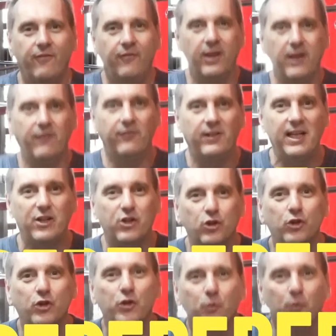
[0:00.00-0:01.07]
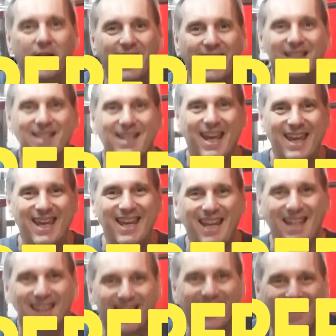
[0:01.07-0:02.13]
52 weeks
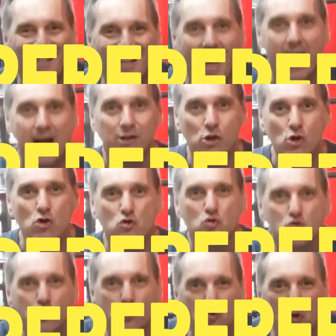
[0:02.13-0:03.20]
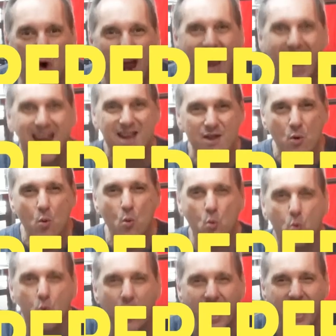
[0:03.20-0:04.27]
in the sun, rain,
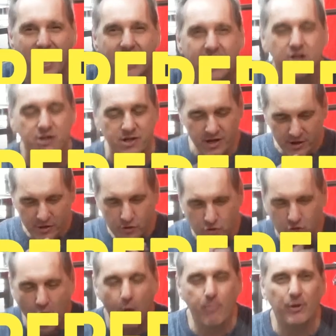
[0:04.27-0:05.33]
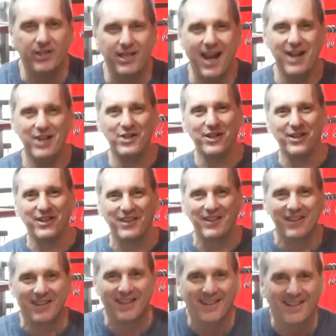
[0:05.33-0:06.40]
wind, no protection.
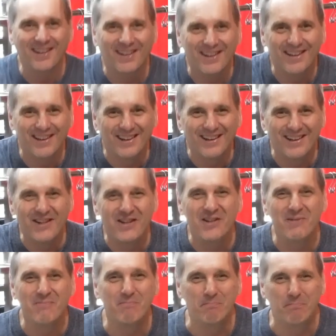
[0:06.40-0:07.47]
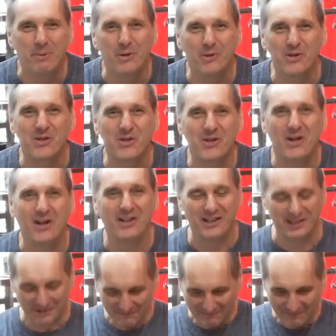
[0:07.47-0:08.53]
Built solid.
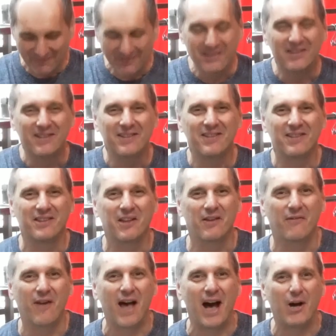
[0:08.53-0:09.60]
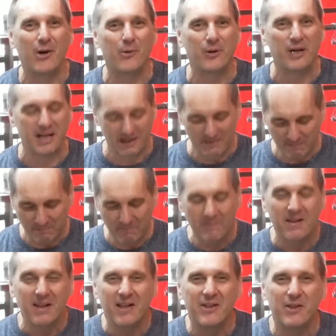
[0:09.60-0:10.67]
The Valkry,
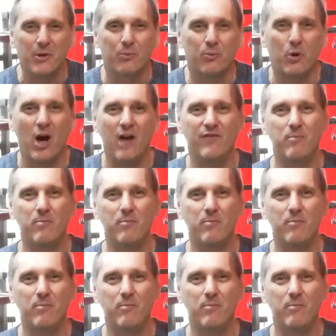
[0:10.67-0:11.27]
the Rover